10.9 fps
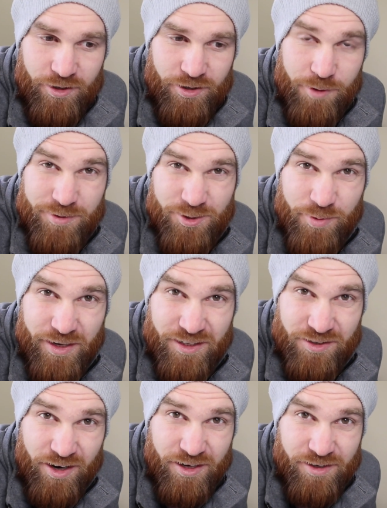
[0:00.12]
I'm a little bit
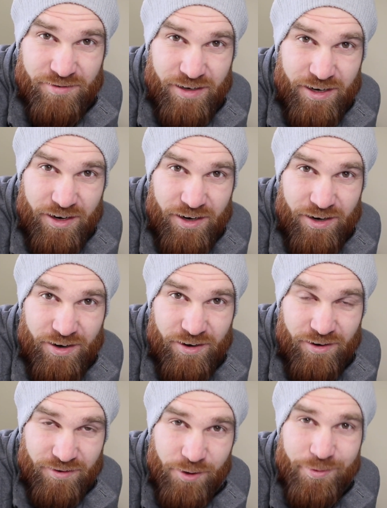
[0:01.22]
excited.
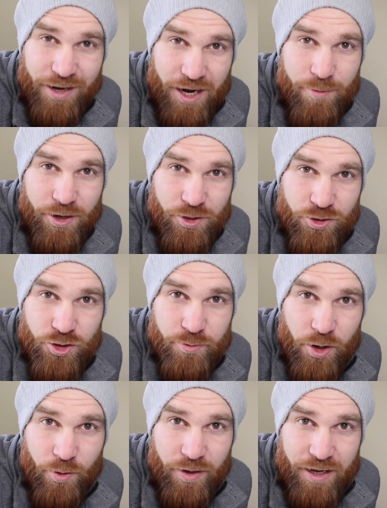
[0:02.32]
I think I'm gonna get my YouTube
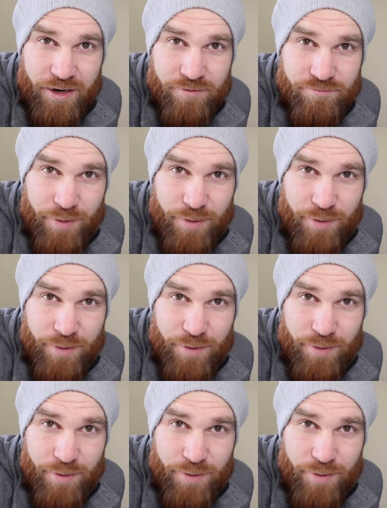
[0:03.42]
going again.